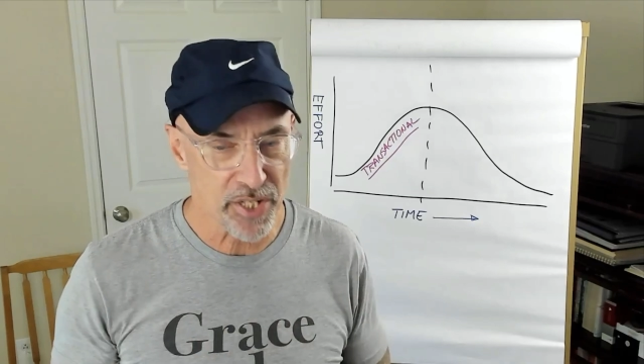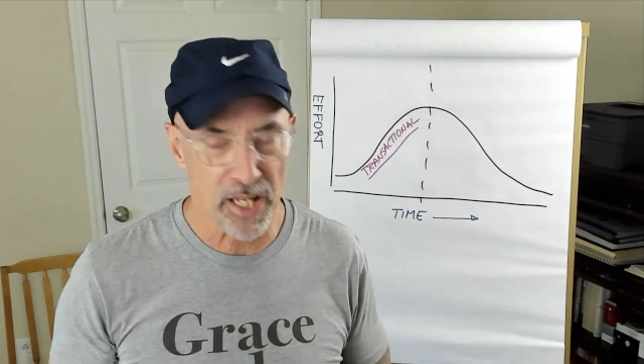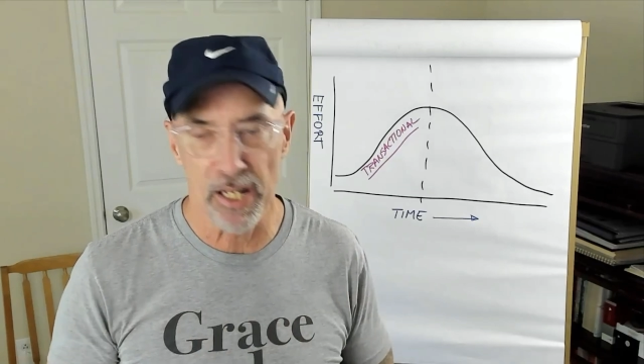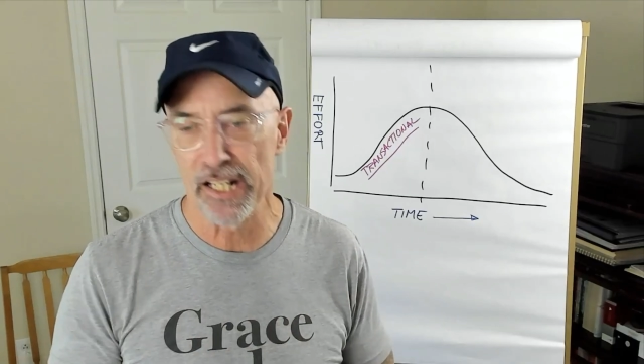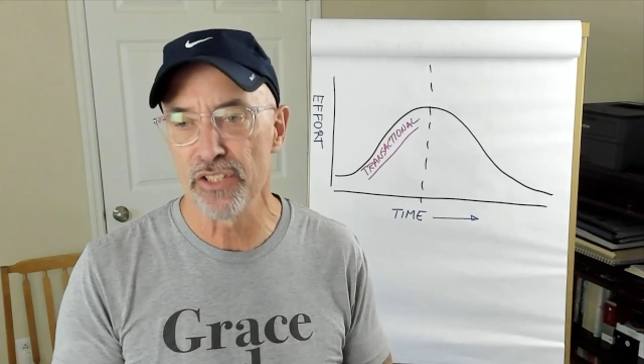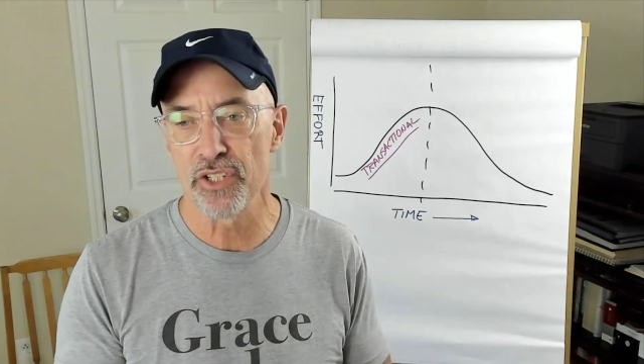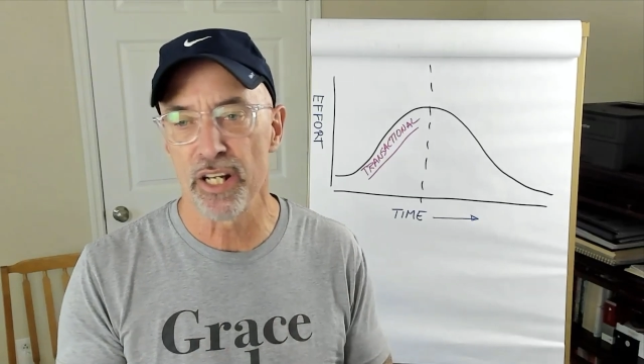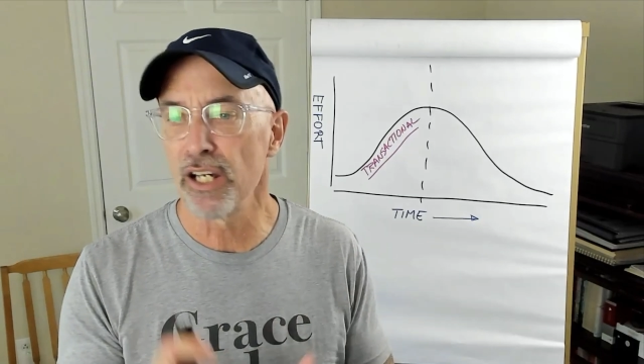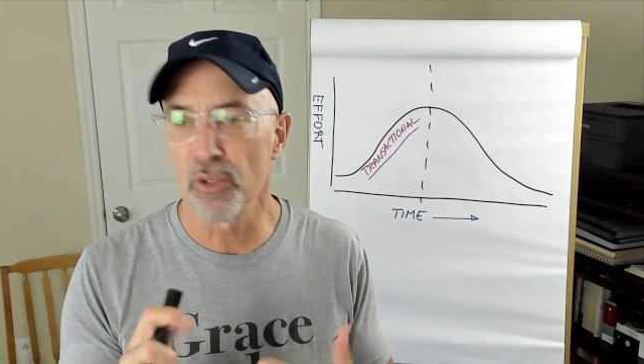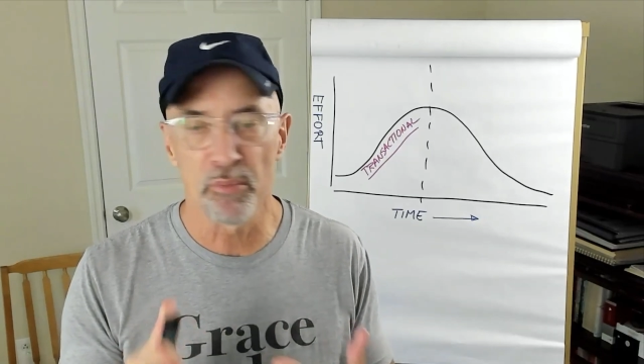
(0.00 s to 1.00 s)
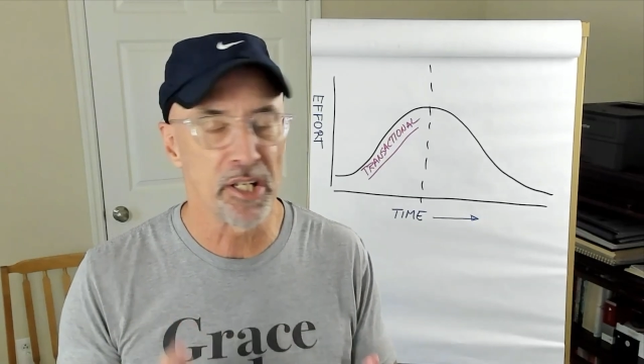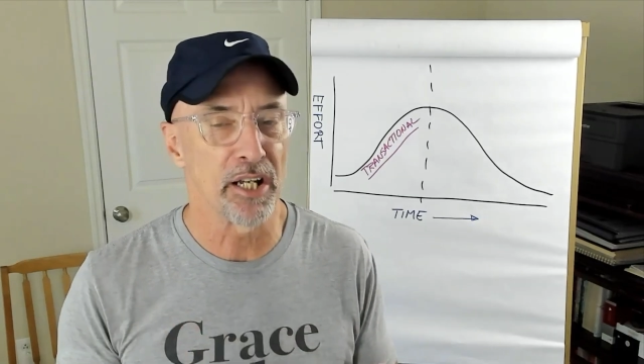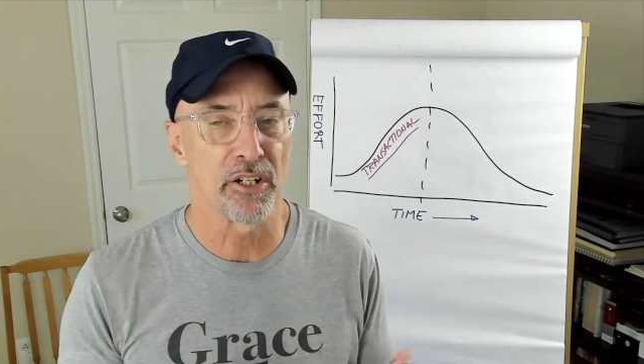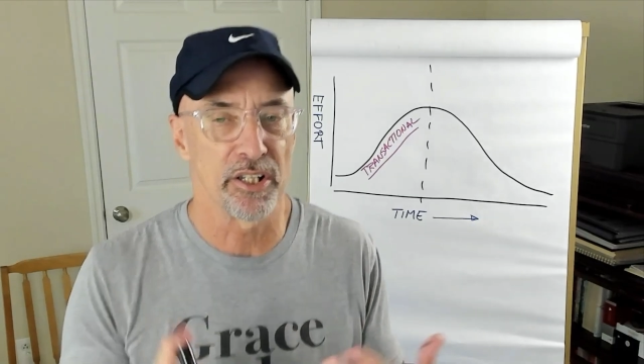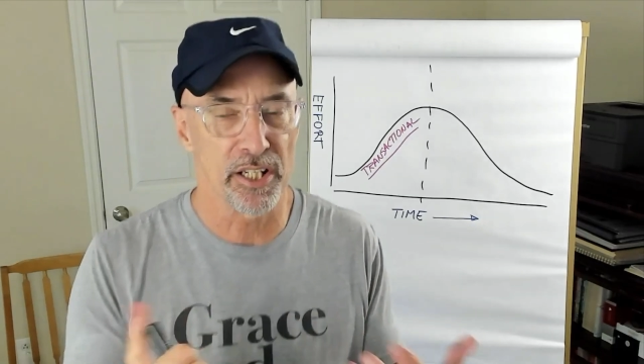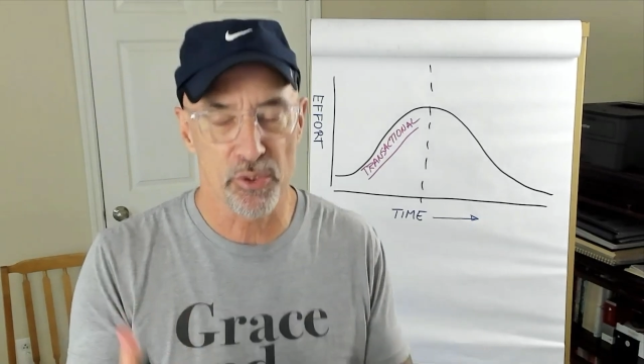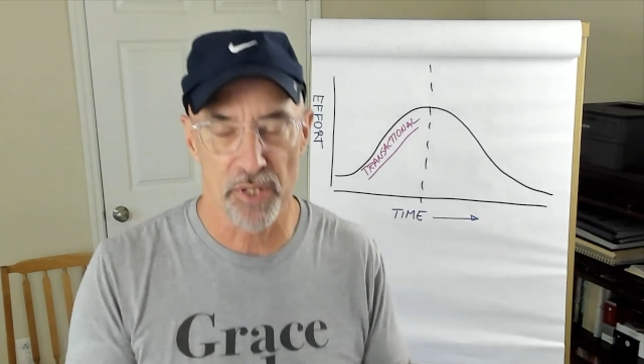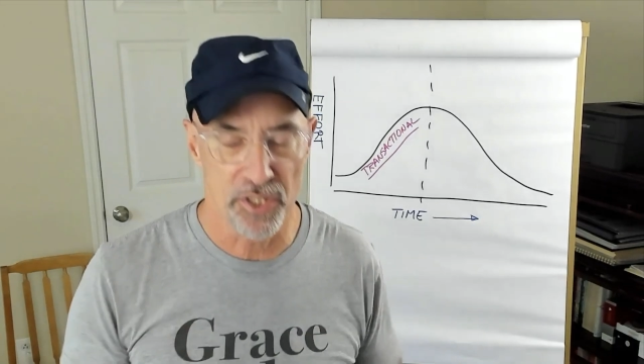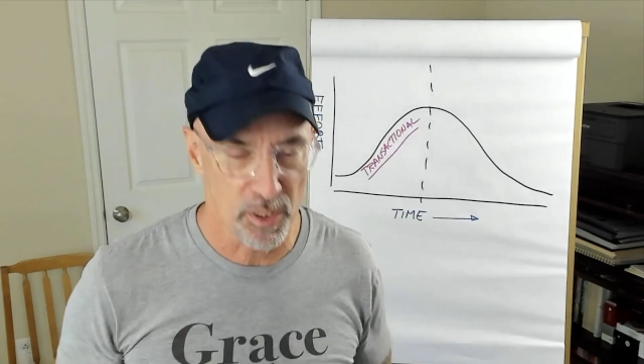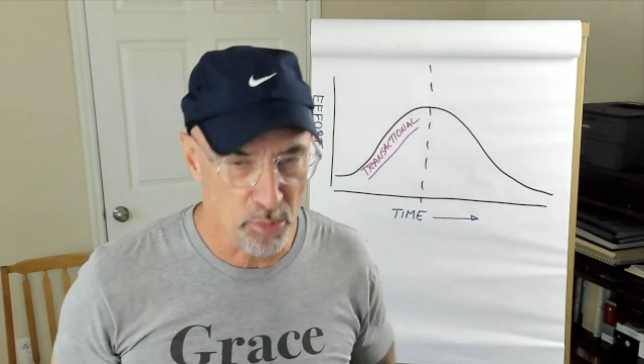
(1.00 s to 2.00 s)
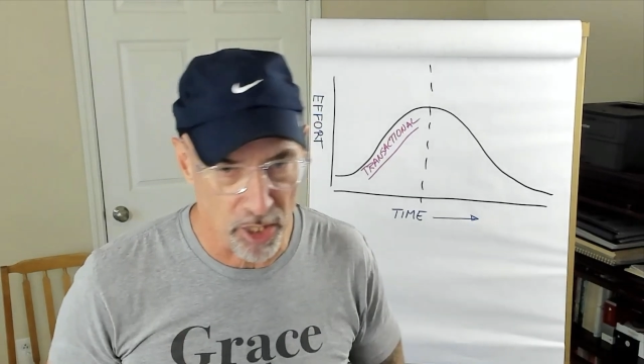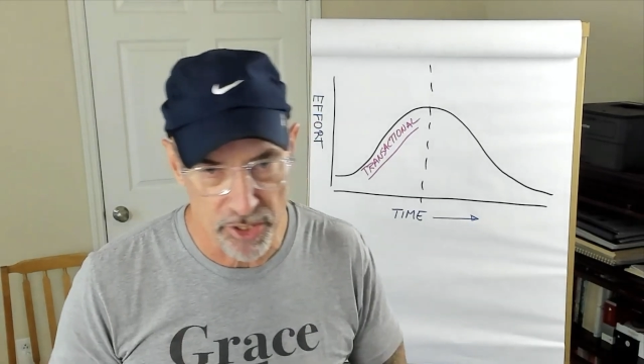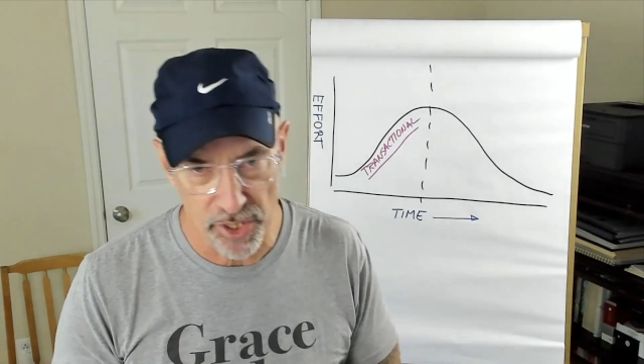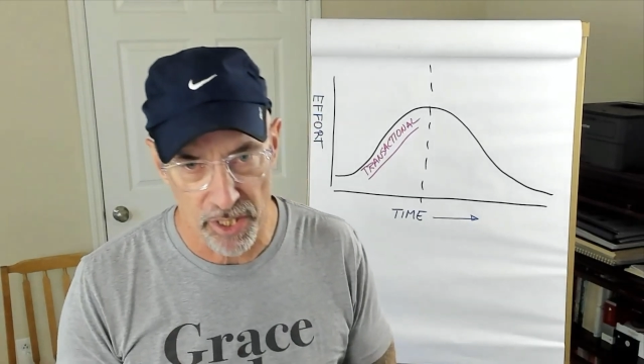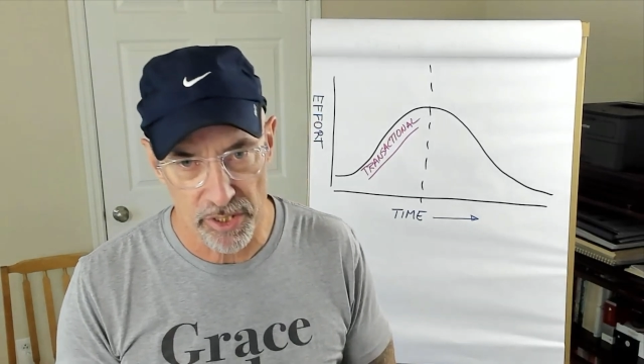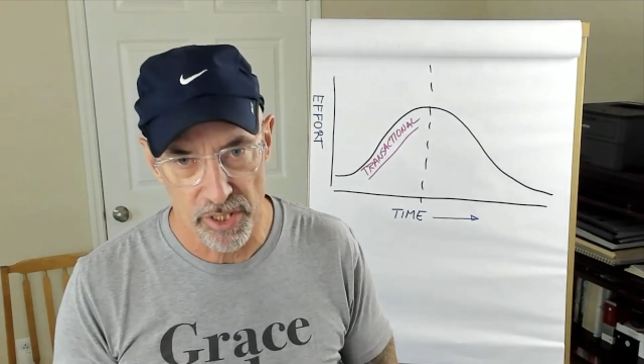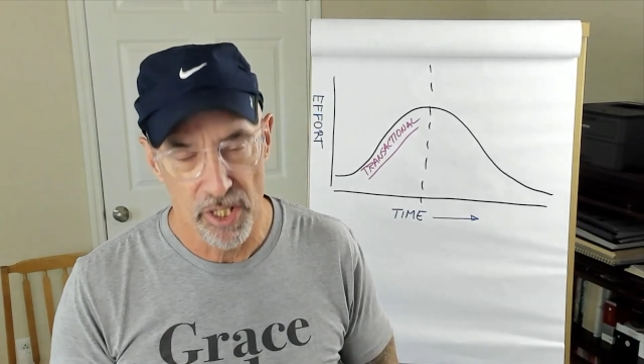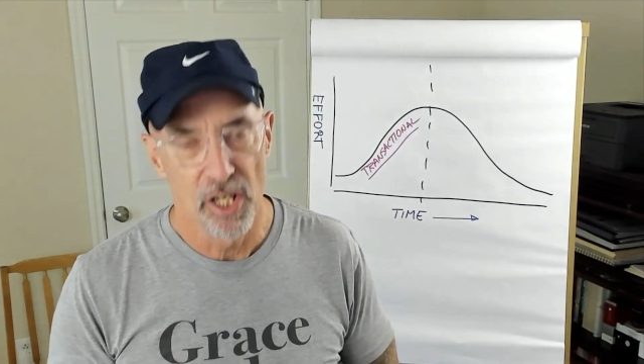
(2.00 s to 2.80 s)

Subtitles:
Hey, I need you to help me out on XYZ project.